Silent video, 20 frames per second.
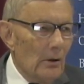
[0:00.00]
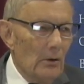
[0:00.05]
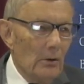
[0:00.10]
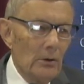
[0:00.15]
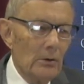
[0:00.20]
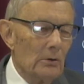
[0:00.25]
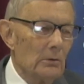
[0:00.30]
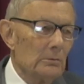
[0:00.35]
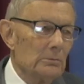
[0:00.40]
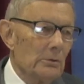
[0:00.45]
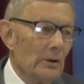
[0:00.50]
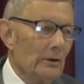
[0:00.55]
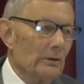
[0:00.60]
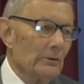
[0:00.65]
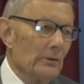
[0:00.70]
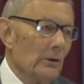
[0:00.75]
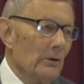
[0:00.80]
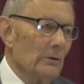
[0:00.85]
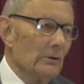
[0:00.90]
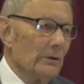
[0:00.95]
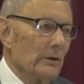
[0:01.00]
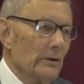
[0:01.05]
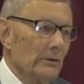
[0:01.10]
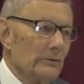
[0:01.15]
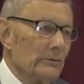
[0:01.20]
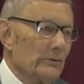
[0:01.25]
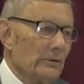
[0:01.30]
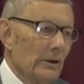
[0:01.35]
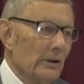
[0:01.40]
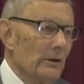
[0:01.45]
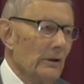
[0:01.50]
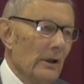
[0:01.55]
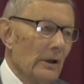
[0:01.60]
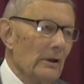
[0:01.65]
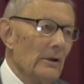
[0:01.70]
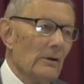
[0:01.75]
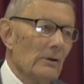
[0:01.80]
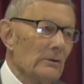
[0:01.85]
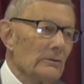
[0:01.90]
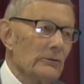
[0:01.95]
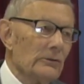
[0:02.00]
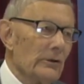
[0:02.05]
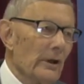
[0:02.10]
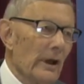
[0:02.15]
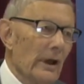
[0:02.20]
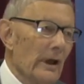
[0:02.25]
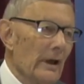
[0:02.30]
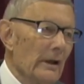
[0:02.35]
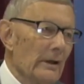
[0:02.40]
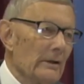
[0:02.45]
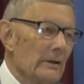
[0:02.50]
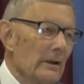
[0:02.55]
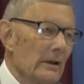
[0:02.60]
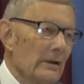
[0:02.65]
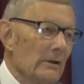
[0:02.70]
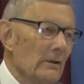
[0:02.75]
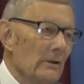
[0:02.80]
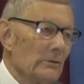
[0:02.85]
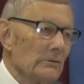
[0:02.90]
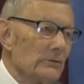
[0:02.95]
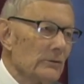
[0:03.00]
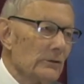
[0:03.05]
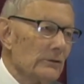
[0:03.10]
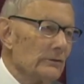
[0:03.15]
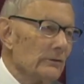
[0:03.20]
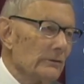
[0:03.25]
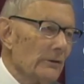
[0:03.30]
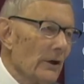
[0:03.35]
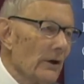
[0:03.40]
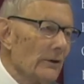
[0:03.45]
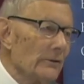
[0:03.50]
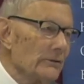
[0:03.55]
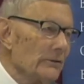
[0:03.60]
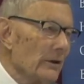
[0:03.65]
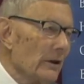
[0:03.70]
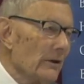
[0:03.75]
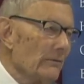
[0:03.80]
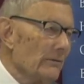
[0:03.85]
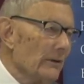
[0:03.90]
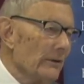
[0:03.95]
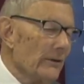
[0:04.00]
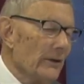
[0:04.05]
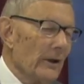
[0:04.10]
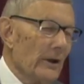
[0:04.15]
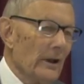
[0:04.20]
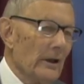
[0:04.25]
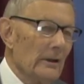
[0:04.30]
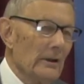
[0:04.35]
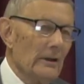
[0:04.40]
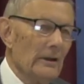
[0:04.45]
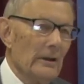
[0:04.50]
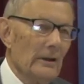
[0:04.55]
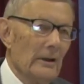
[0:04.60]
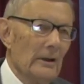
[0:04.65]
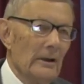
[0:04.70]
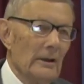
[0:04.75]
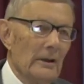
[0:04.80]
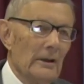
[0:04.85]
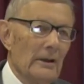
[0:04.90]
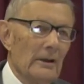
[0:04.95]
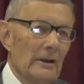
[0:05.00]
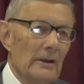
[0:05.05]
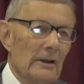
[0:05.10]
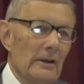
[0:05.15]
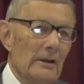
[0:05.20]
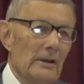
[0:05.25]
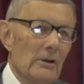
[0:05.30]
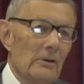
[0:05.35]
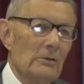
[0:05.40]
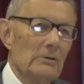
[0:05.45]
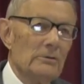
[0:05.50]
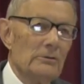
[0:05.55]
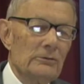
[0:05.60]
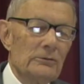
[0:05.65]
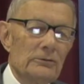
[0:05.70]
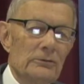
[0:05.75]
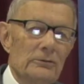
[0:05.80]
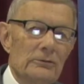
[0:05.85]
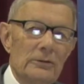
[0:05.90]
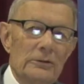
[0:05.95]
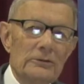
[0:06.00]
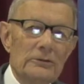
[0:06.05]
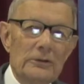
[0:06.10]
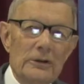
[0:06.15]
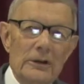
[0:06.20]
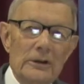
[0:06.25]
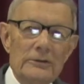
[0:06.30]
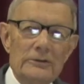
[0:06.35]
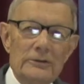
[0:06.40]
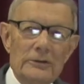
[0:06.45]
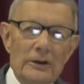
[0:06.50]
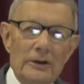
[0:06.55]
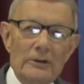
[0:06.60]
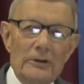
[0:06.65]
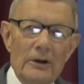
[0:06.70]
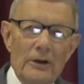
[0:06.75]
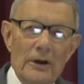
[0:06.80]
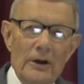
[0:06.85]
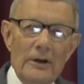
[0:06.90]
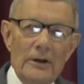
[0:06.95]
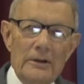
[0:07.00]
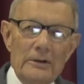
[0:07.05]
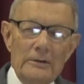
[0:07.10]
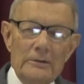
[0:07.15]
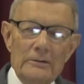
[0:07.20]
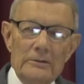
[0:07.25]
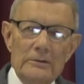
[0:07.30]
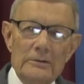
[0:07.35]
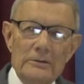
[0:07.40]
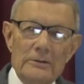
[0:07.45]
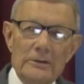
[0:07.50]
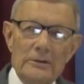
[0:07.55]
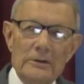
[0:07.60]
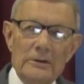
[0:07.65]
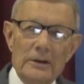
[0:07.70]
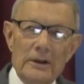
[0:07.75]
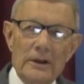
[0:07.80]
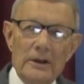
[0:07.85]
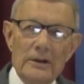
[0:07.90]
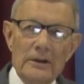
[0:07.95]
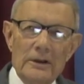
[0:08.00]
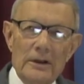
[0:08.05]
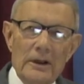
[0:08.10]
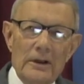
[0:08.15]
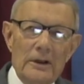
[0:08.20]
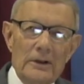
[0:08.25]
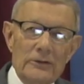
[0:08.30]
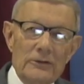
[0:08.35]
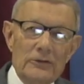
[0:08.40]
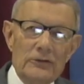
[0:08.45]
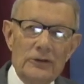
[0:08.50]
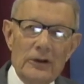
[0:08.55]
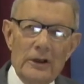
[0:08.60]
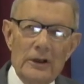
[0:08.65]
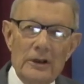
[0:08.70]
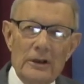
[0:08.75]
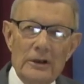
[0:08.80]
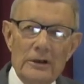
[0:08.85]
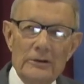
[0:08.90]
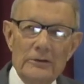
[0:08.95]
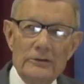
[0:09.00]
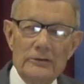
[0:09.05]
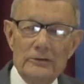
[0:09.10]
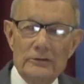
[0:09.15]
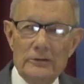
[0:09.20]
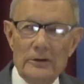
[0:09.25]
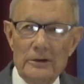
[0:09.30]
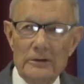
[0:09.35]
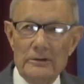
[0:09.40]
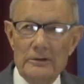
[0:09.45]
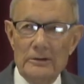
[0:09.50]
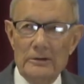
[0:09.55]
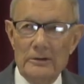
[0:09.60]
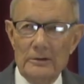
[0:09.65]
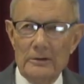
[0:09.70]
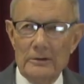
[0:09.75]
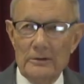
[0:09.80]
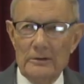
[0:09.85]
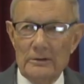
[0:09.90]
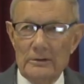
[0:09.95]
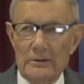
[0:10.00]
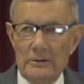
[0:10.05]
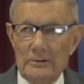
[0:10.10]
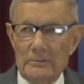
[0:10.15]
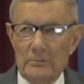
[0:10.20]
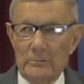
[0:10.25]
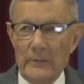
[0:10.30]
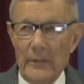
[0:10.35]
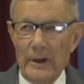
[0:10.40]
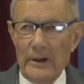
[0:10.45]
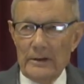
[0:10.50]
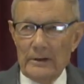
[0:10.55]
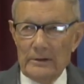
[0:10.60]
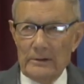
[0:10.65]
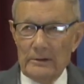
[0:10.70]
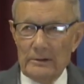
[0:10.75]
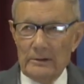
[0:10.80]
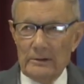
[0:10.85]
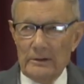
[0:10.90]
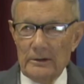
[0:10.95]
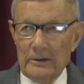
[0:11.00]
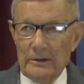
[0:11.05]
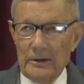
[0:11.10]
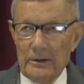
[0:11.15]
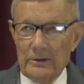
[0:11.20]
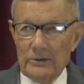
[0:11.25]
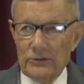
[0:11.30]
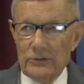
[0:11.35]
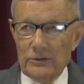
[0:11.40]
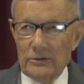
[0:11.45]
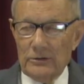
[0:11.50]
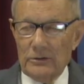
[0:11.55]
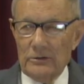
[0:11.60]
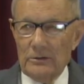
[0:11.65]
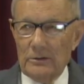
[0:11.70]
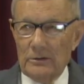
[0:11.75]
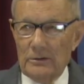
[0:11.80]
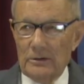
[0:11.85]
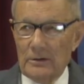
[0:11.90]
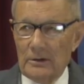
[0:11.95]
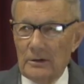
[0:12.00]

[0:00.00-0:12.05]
Oh, well, no, he's, he, he knows that. He knows he's lost everything. He knows his kids are gone. He, he can see his medical condition.